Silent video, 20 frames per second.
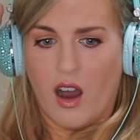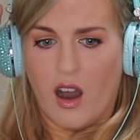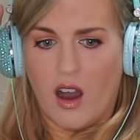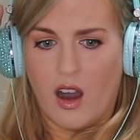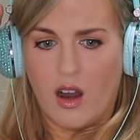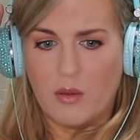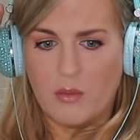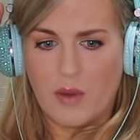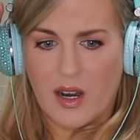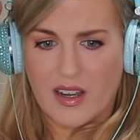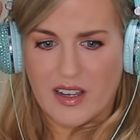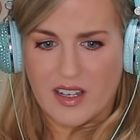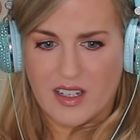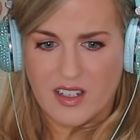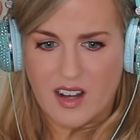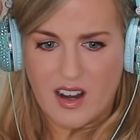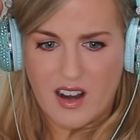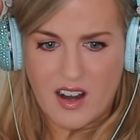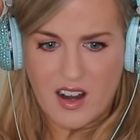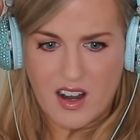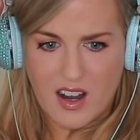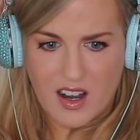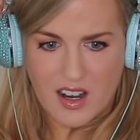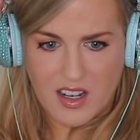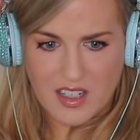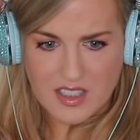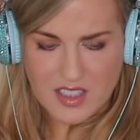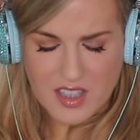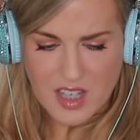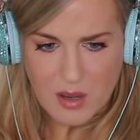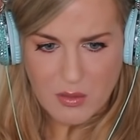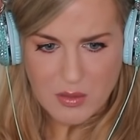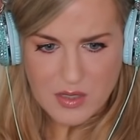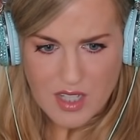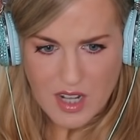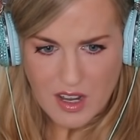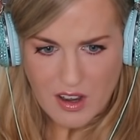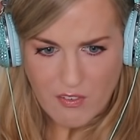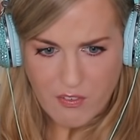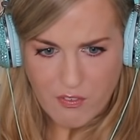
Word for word: Oh my god, that was like